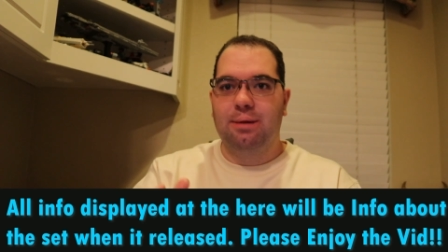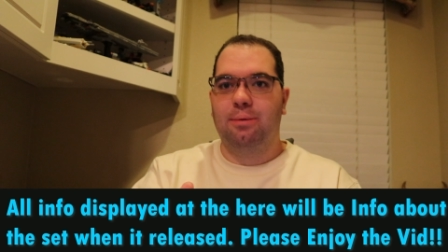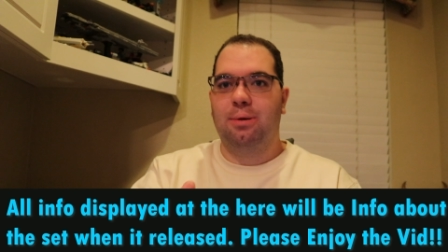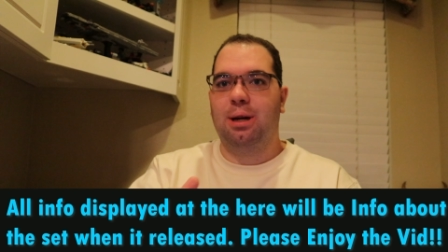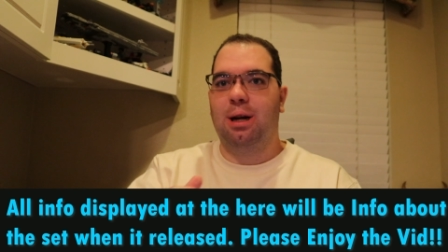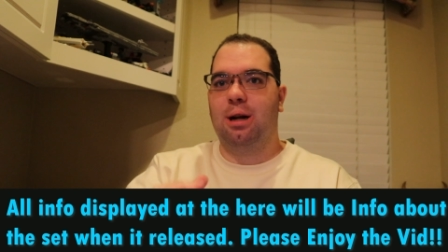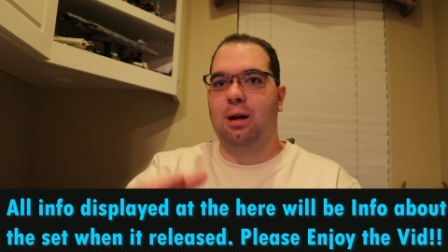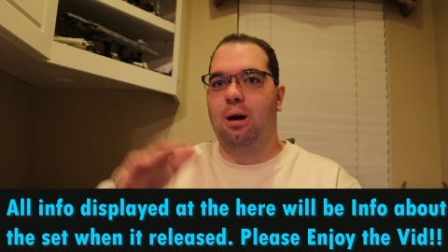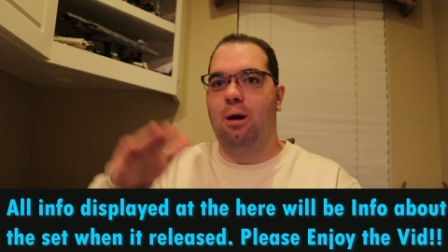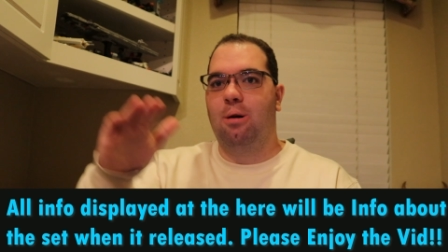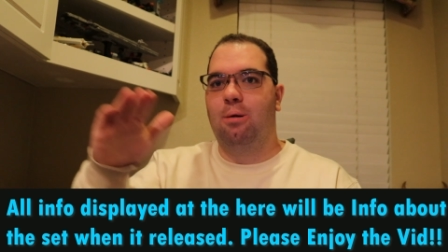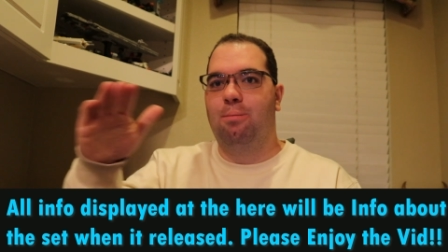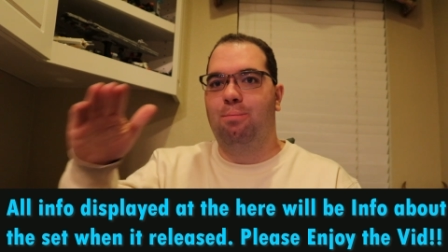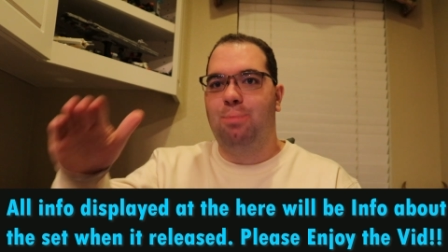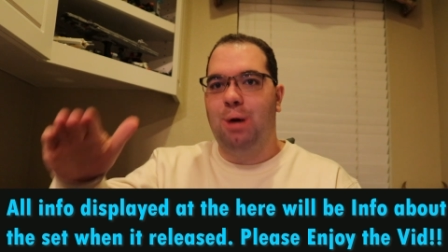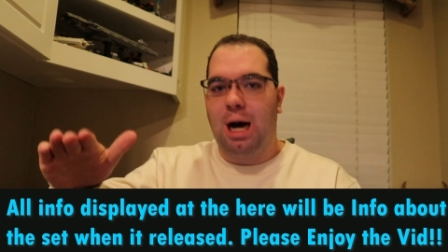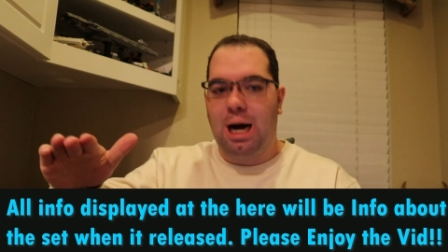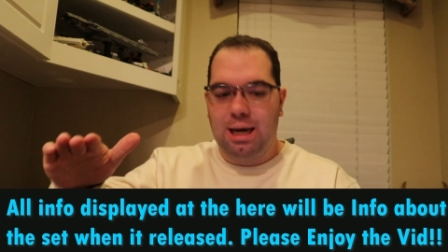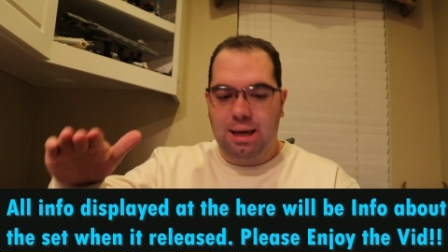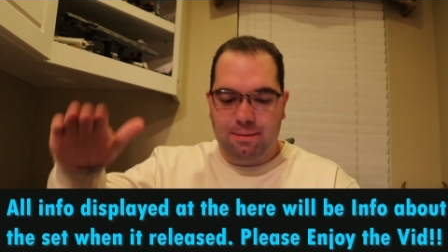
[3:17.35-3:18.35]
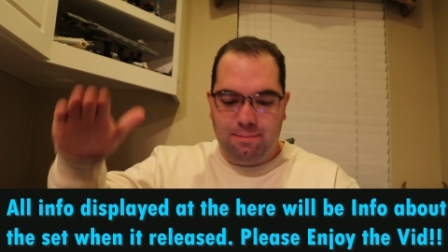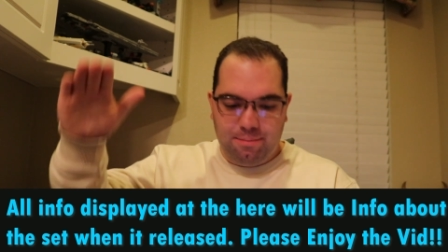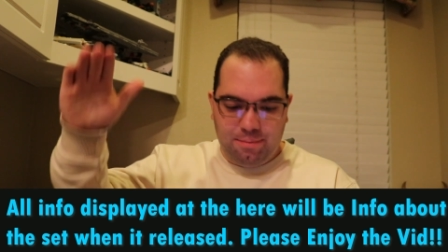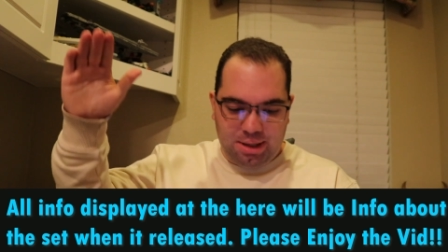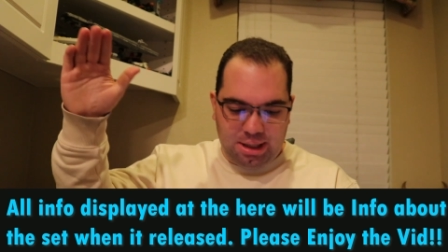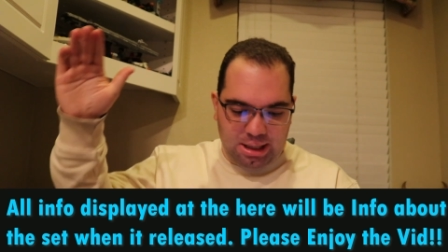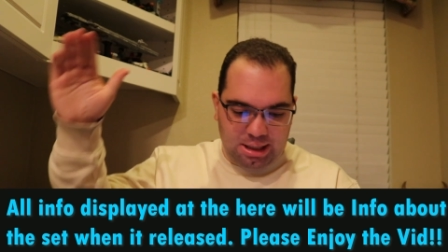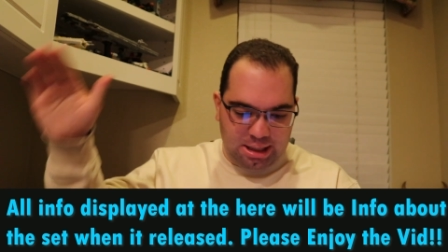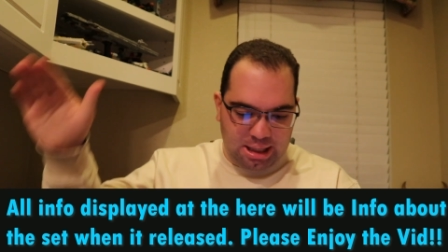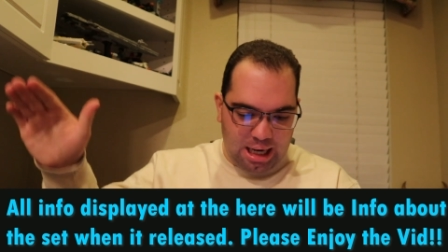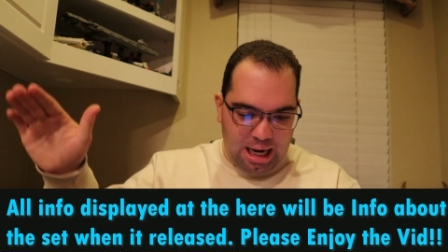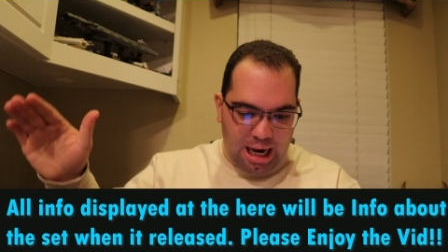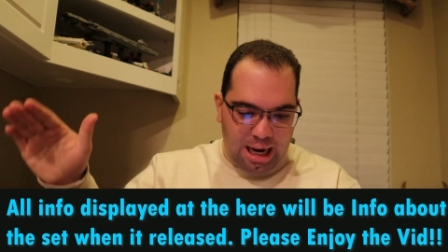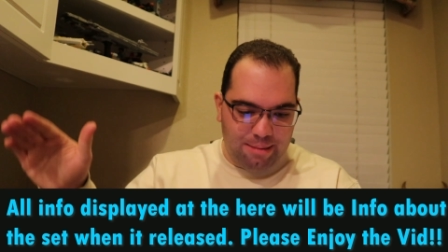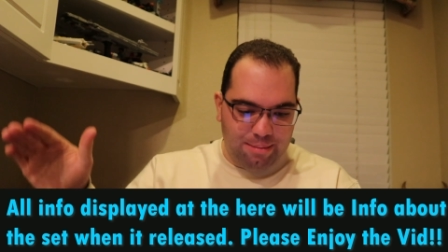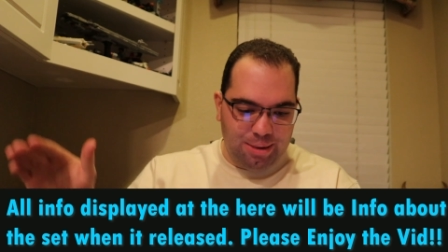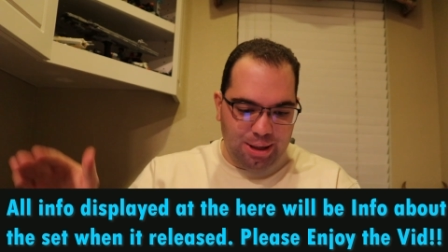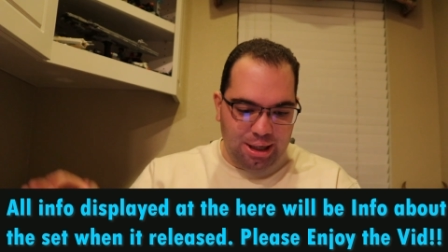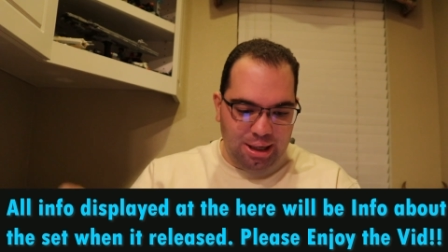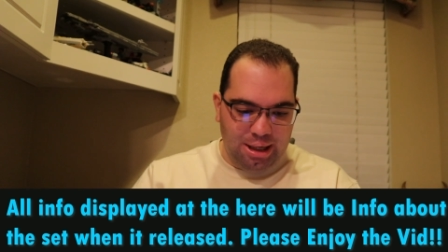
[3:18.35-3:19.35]
We're going to go bottom to
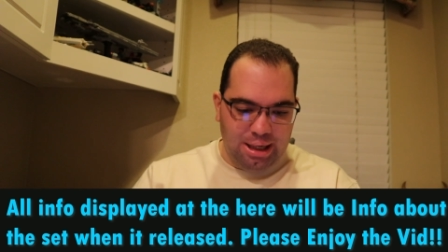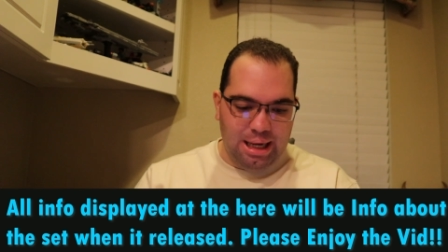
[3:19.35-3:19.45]
top.